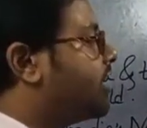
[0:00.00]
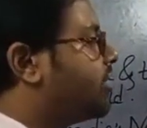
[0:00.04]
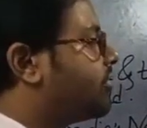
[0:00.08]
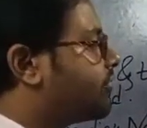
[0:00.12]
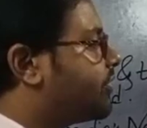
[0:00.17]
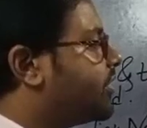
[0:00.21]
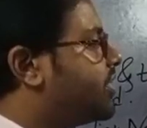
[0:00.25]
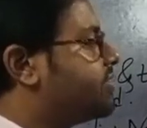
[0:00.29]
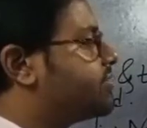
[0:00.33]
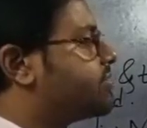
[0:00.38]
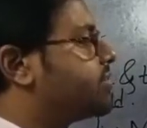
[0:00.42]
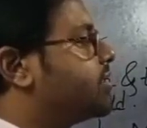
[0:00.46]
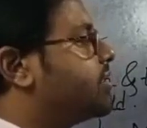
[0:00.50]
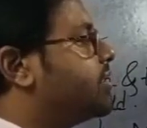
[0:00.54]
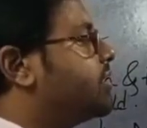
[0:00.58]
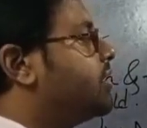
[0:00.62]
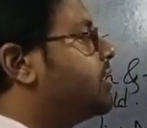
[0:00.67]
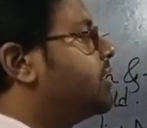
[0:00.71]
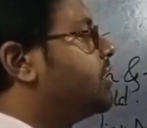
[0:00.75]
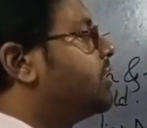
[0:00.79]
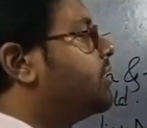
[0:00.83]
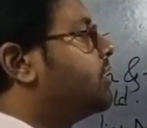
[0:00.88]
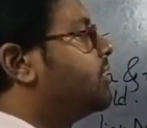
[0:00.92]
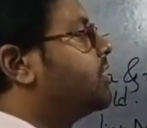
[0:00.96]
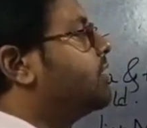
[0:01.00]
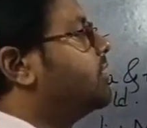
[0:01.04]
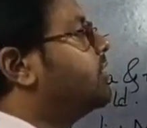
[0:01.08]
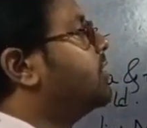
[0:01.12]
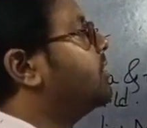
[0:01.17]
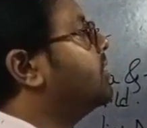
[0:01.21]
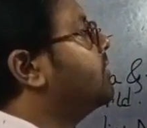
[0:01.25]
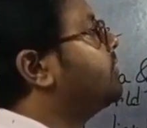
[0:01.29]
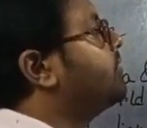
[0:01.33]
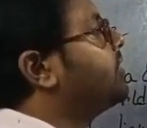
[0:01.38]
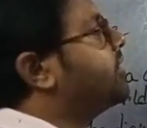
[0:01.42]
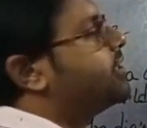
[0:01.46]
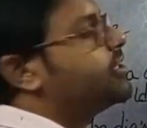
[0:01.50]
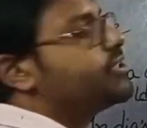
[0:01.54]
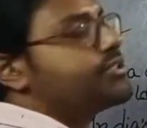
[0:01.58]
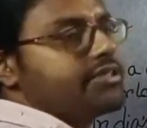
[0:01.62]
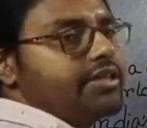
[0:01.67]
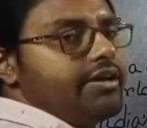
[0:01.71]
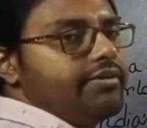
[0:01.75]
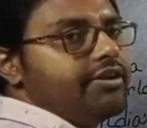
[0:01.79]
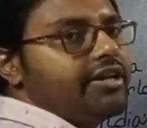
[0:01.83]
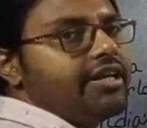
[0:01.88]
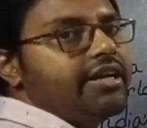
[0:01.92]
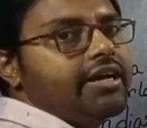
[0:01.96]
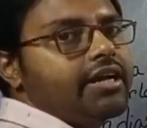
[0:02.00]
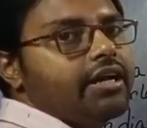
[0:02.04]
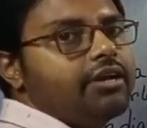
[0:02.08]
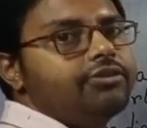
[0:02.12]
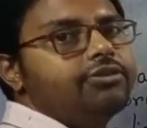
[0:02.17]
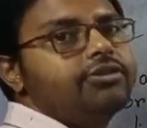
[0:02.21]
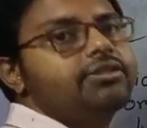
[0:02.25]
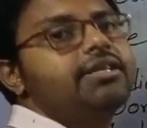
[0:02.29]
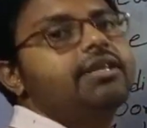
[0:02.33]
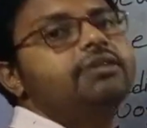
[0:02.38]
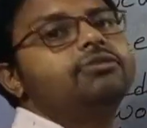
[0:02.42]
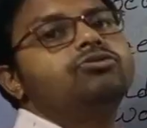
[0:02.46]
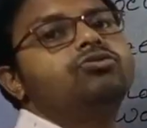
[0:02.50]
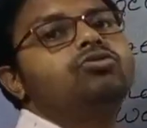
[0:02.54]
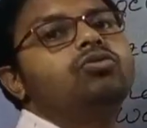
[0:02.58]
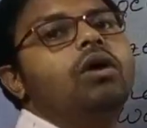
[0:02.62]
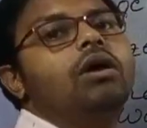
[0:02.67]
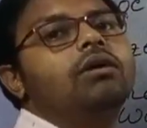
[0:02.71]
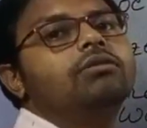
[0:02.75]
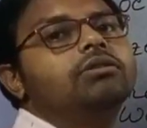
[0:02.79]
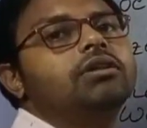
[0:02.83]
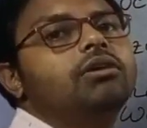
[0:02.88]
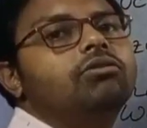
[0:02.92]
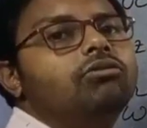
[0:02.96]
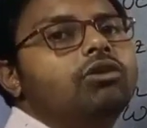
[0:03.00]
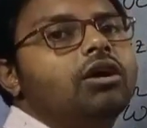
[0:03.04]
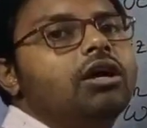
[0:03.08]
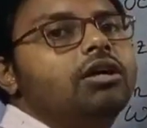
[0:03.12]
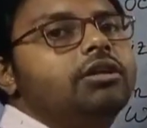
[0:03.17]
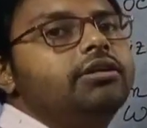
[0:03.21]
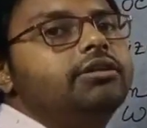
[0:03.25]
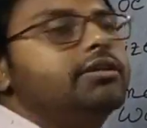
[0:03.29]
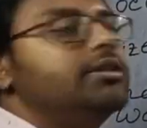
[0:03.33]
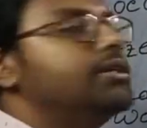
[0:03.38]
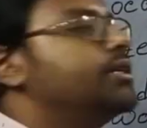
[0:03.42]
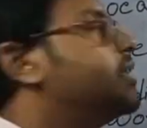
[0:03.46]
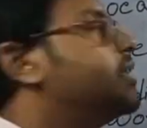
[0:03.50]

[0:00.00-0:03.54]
countries with its neighboring countries and throughout the world.